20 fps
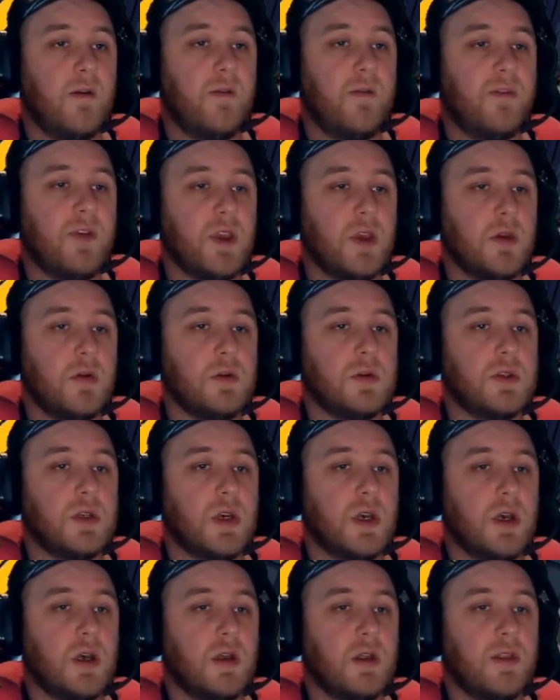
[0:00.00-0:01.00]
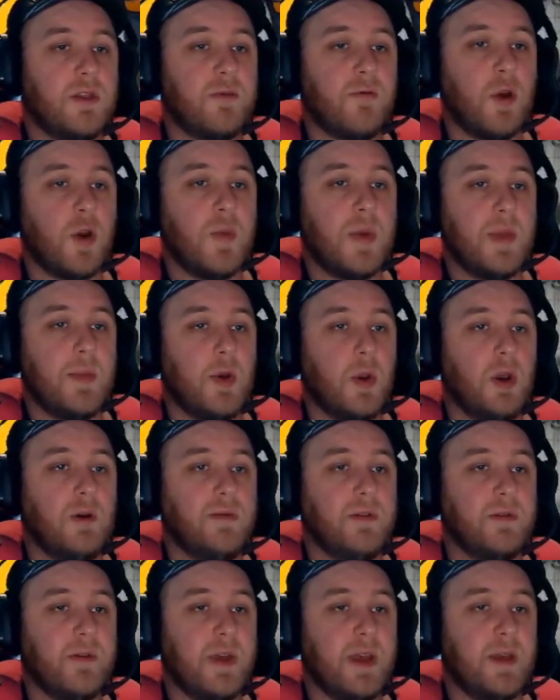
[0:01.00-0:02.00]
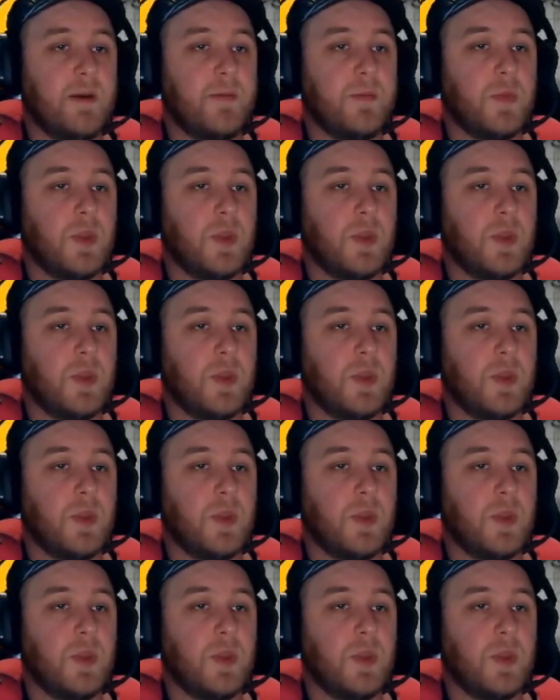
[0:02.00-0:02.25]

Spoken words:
for you to throw people off of it,